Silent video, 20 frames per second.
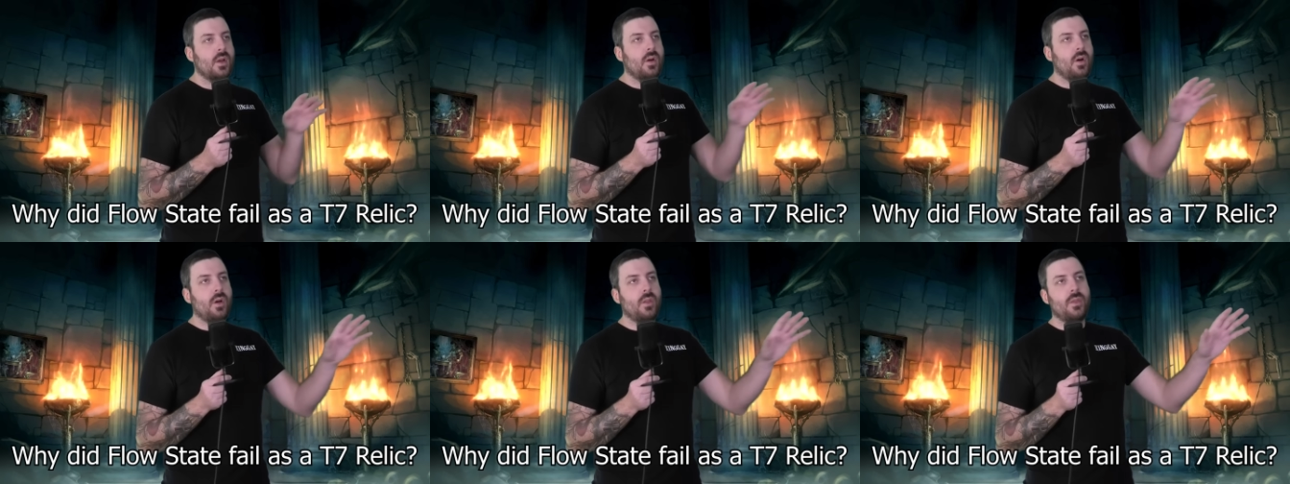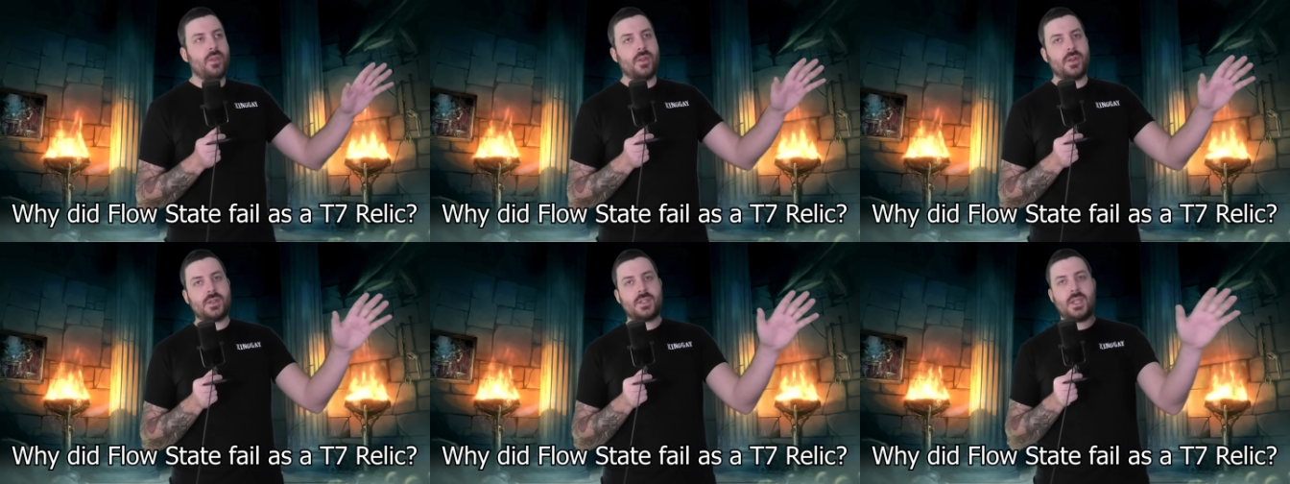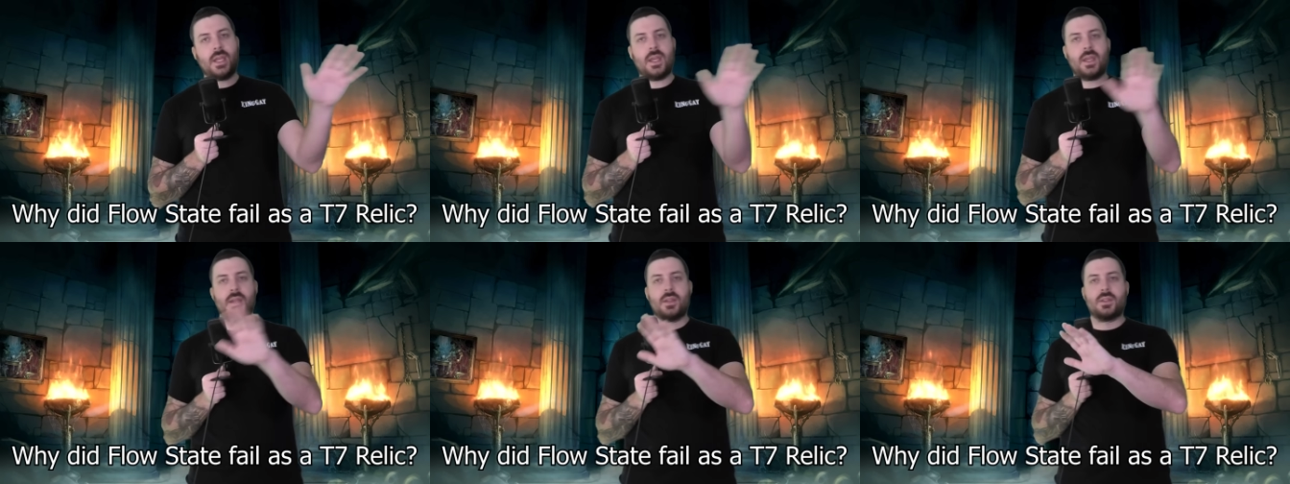on the
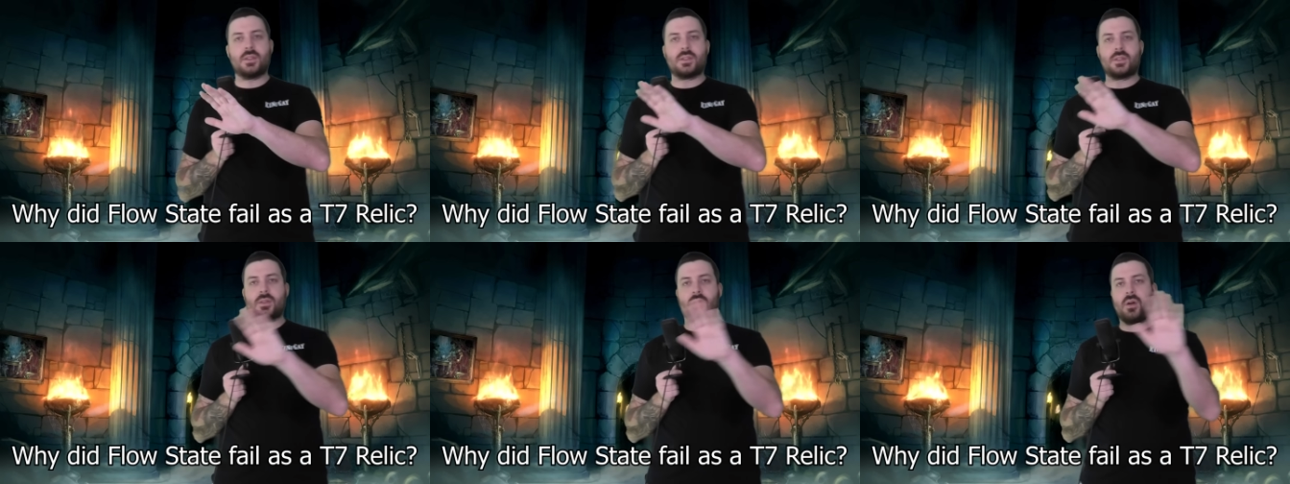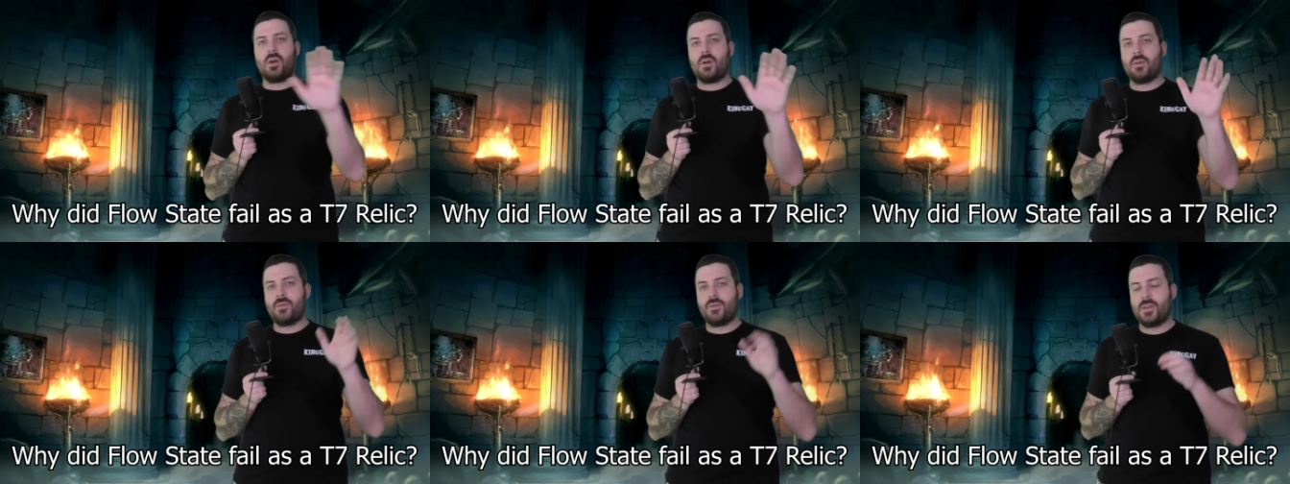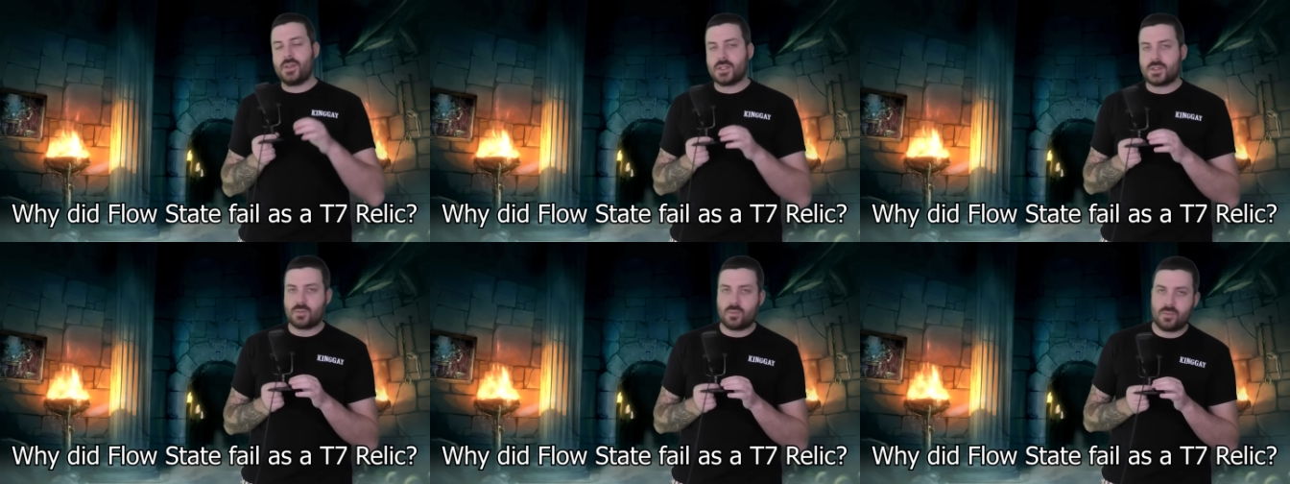tiers of
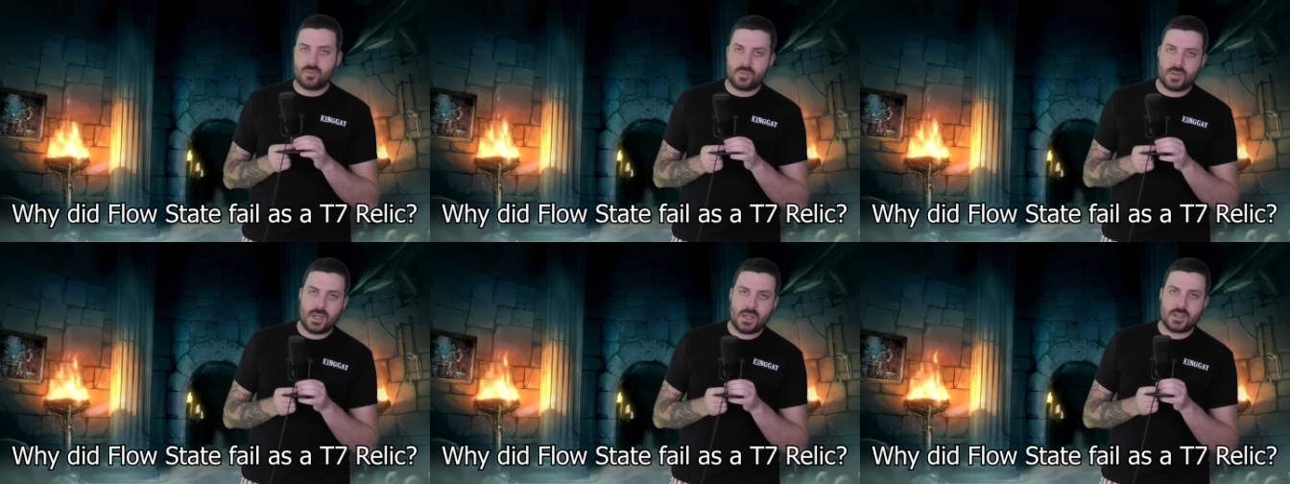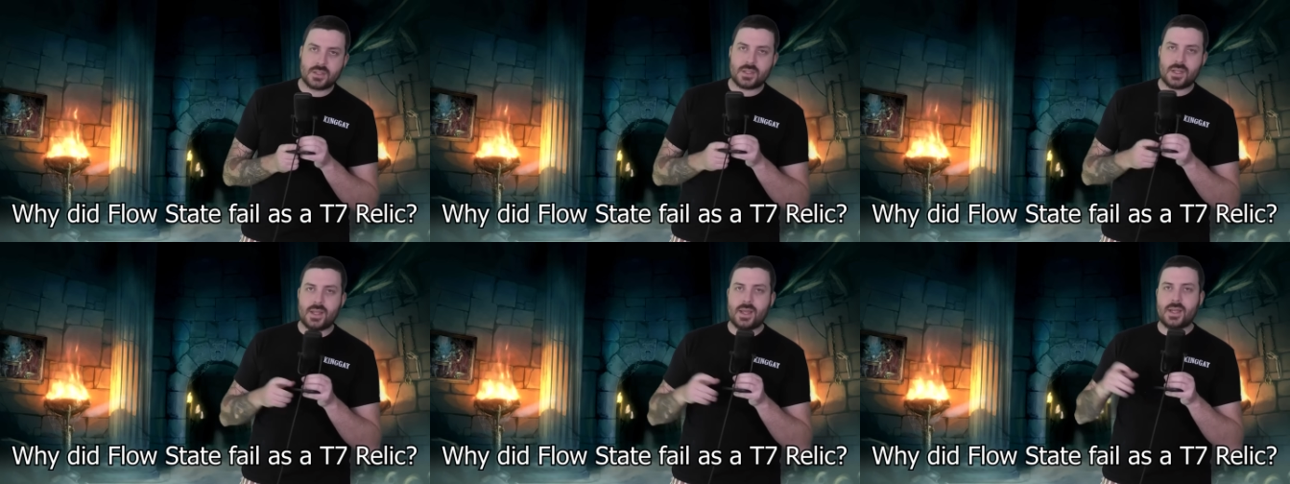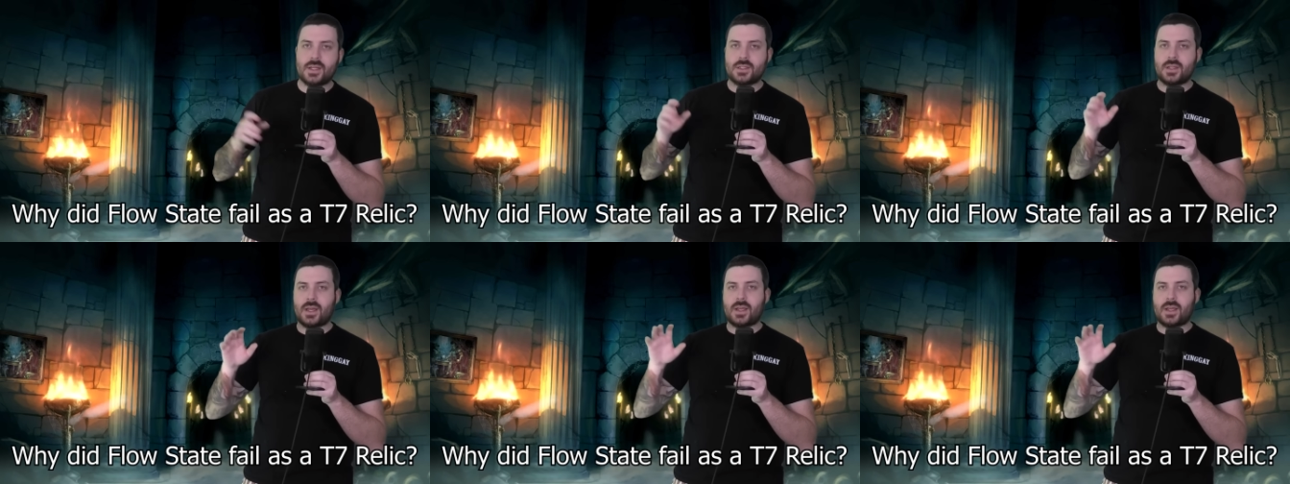this year's leagues.